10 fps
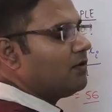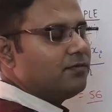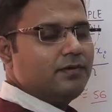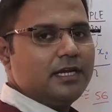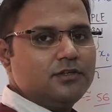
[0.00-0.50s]
of
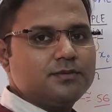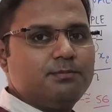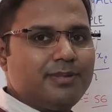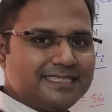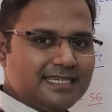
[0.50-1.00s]
values
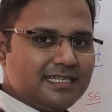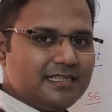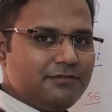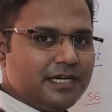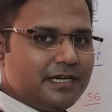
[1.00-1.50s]
present in
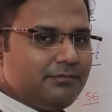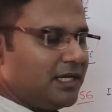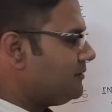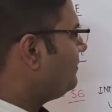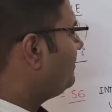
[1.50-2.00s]
the weighted
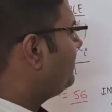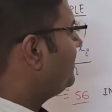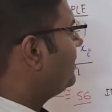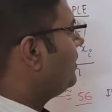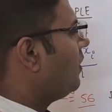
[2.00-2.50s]
mean
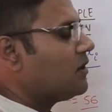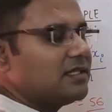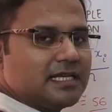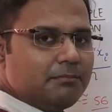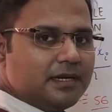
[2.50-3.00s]
or
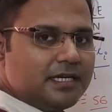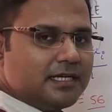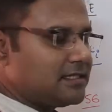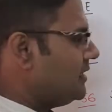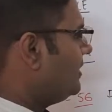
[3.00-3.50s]
the sample
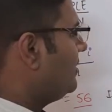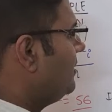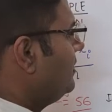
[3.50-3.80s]
data set,